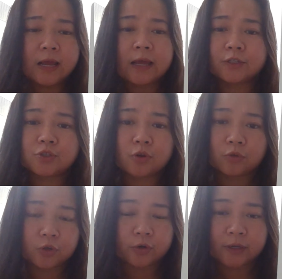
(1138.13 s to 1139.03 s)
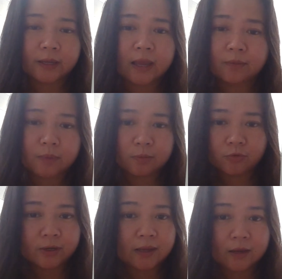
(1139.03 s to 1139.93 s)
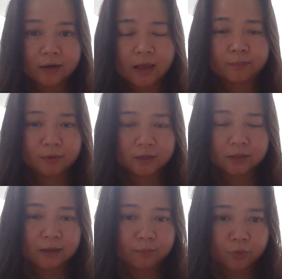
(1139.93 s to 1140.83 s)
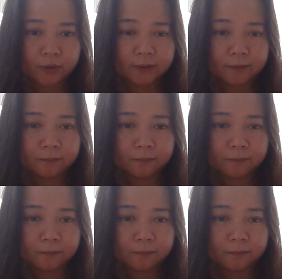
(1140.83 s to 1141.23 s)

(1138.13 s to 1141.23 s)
And so learning and memory can't happen at that point.